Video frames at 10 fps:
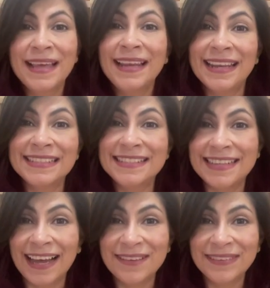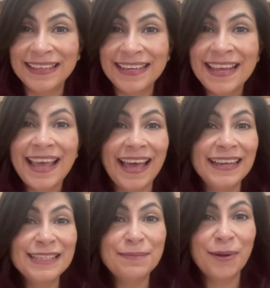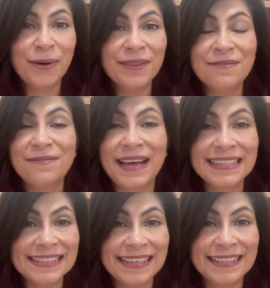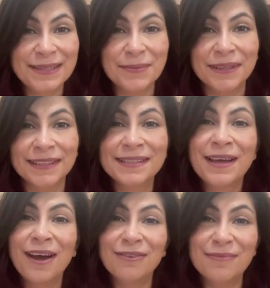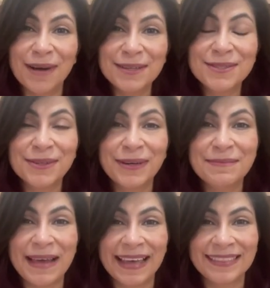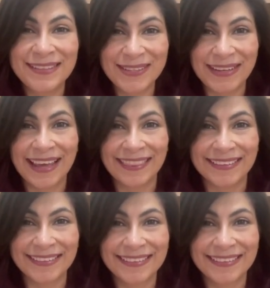Let's dive in and explore the fascinating world of Montessori math together.